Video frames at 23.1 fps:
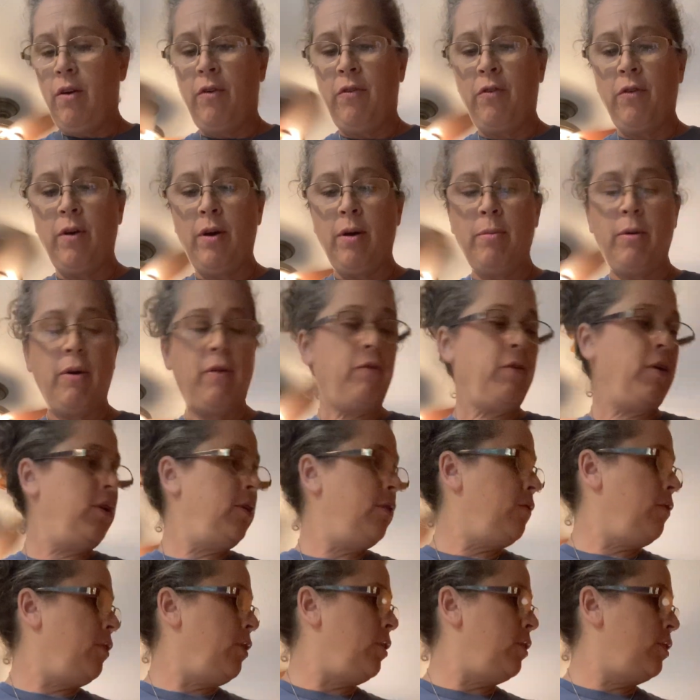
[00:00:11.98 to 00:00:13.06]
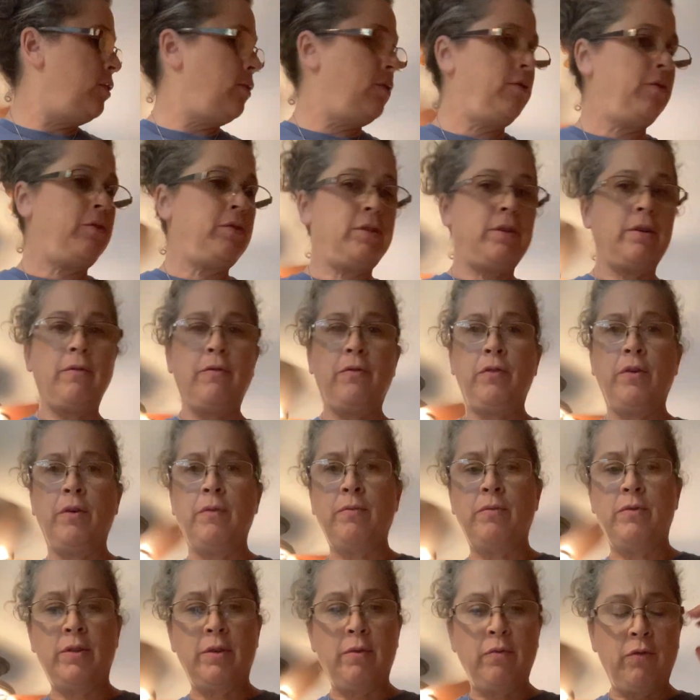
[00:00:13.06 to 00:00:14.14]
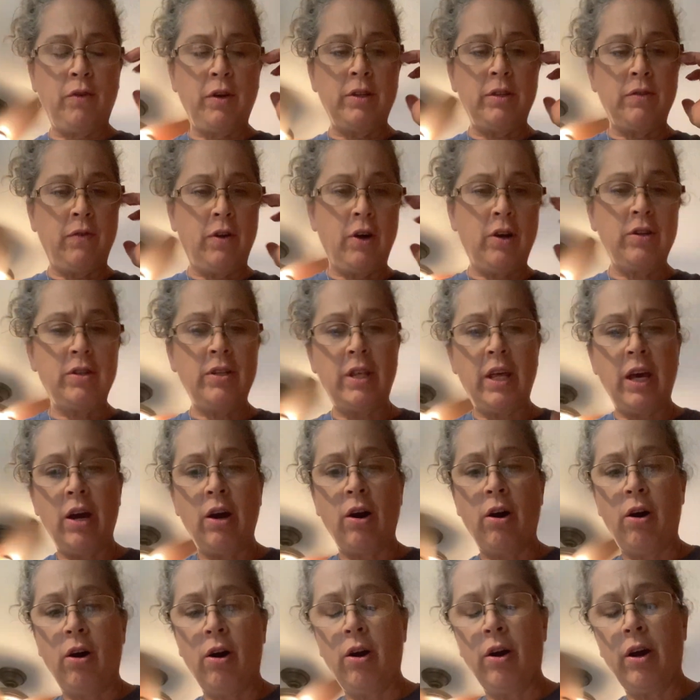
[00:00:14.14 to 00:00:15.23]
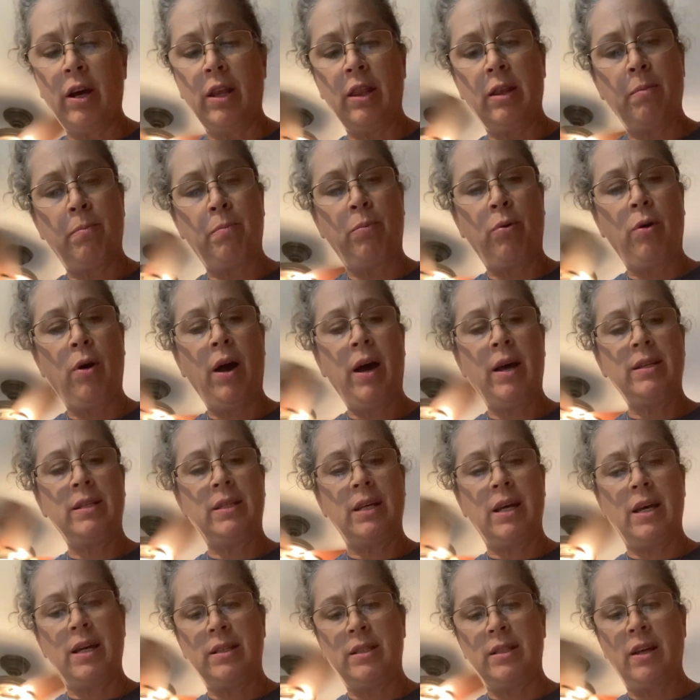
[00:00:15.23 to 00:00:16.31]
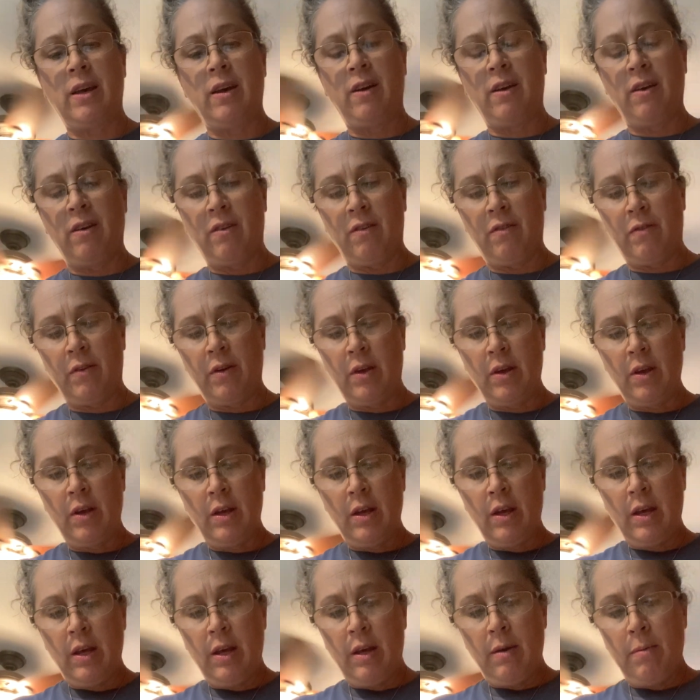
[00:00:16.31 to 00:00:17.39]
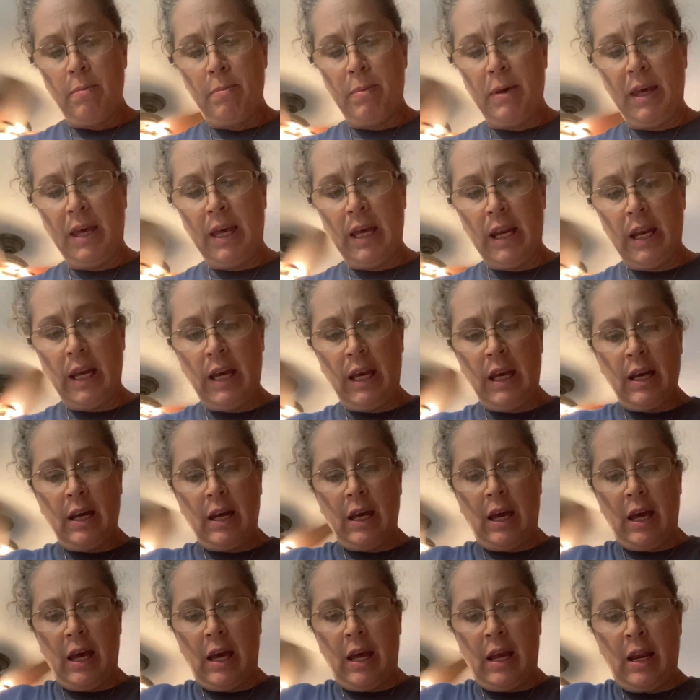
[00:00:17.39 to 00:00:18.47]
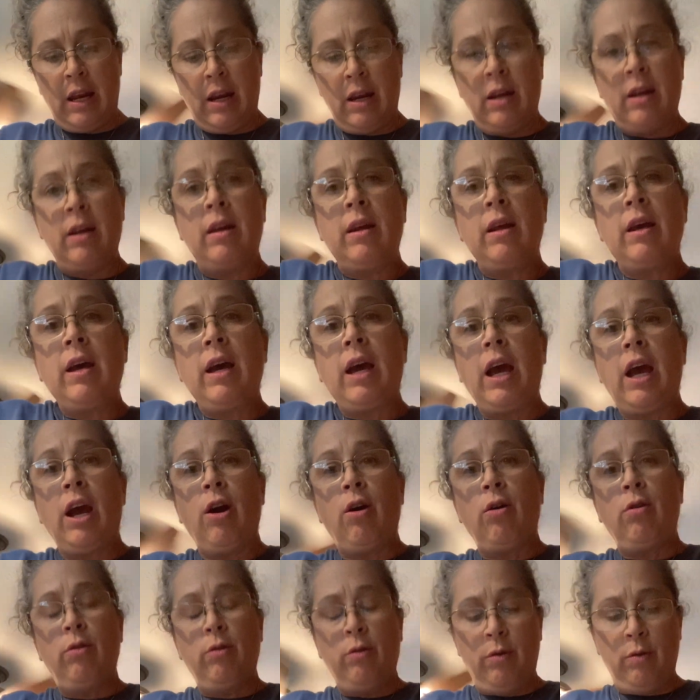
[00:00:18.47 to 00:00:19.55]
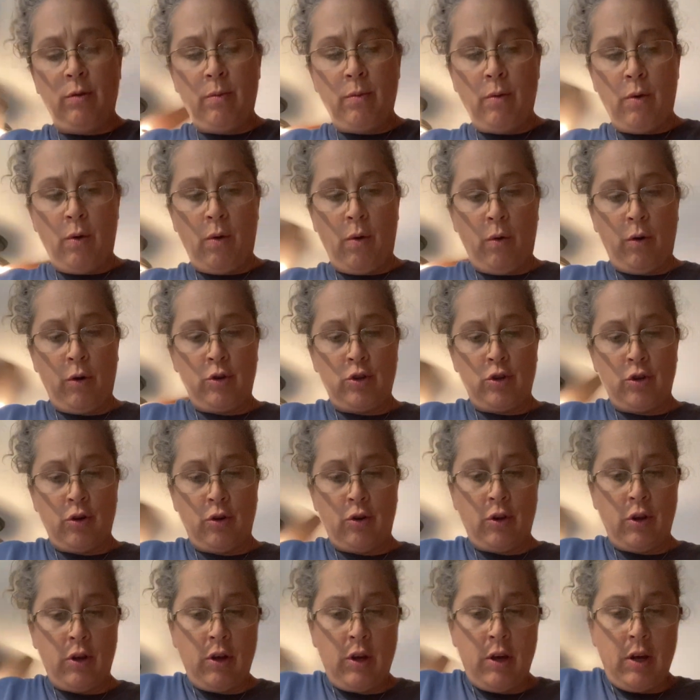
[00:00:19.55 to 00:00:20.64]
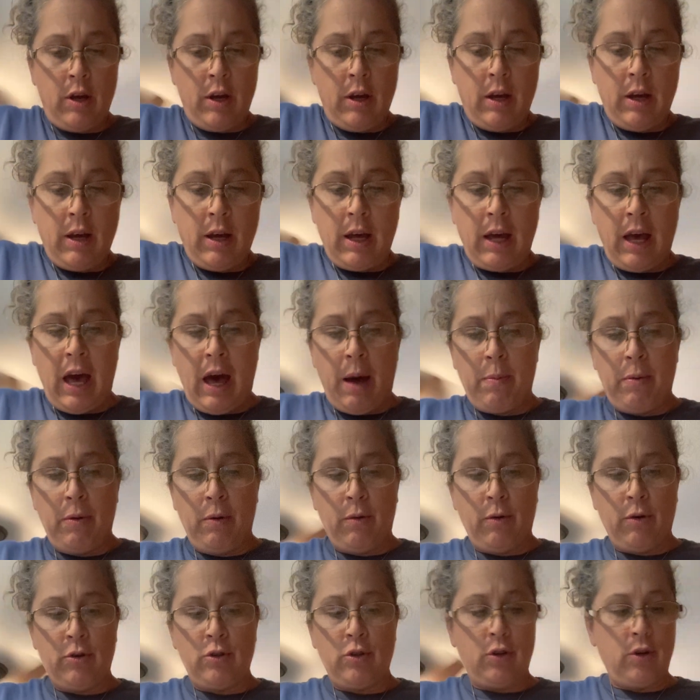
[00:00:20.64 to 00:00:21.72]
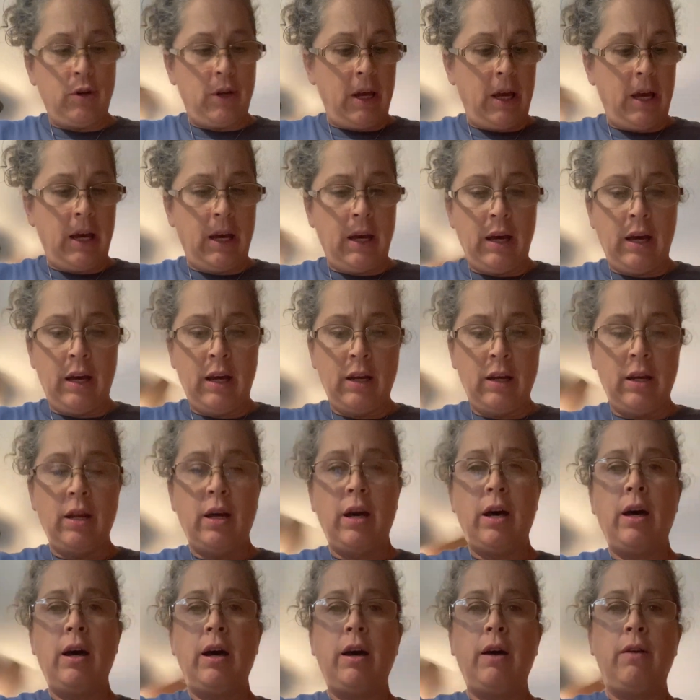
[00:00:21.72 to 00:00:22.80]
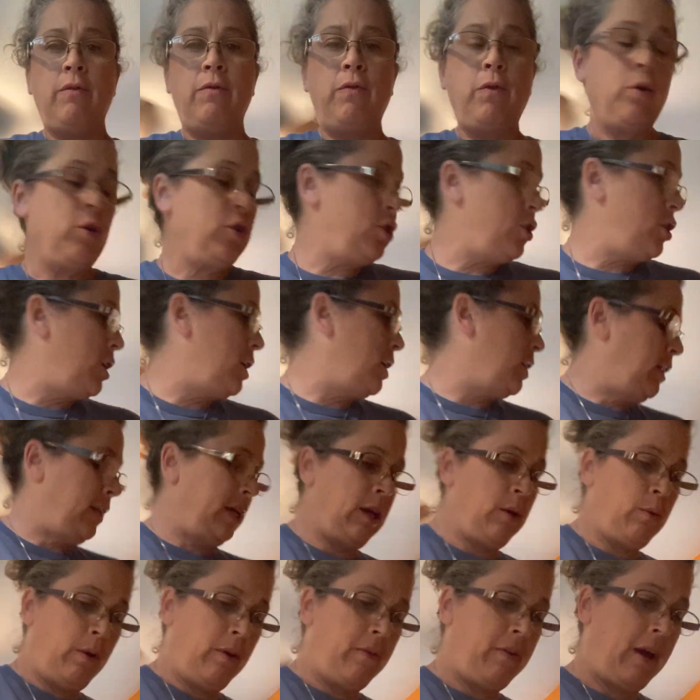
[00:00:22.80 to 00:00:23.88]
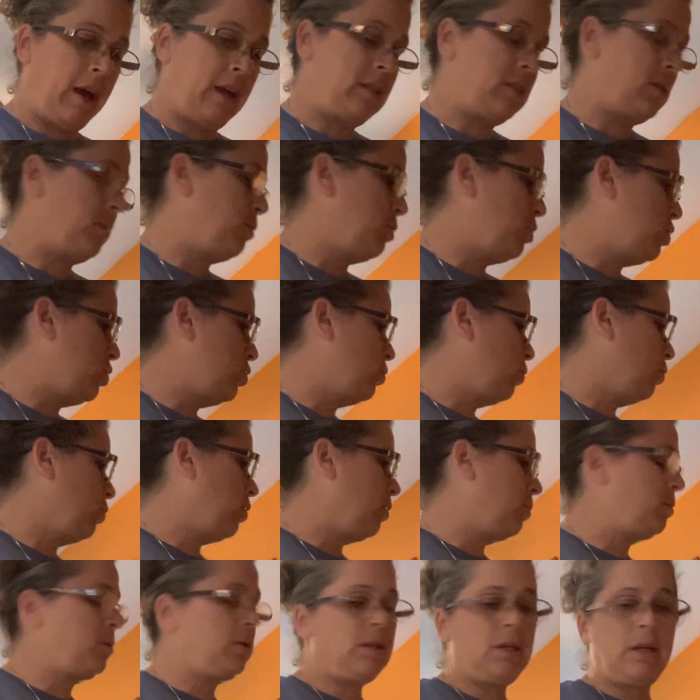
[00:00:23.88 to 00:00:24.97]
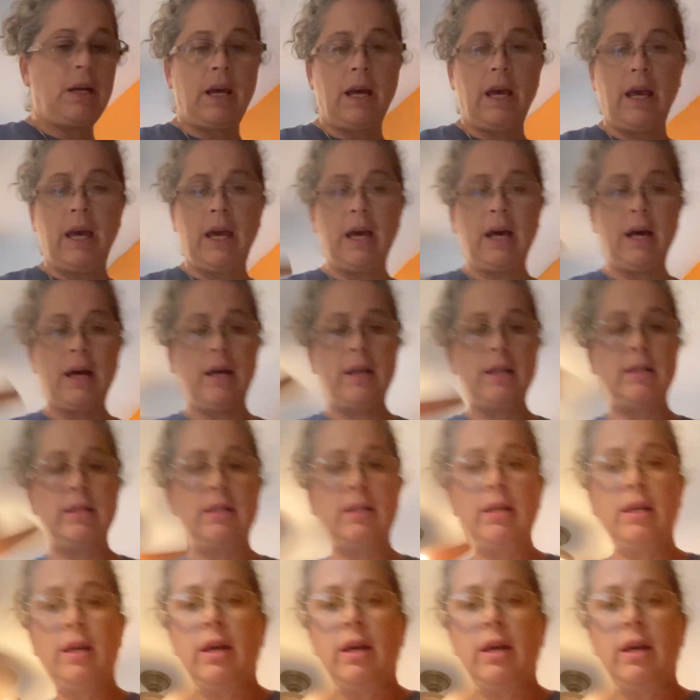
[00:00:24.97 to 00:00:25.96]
from a friend of ours, from some friends of ours. They are in the process of beginning an heirloom orchard, apple orchard, and unfortunately we've had some storms and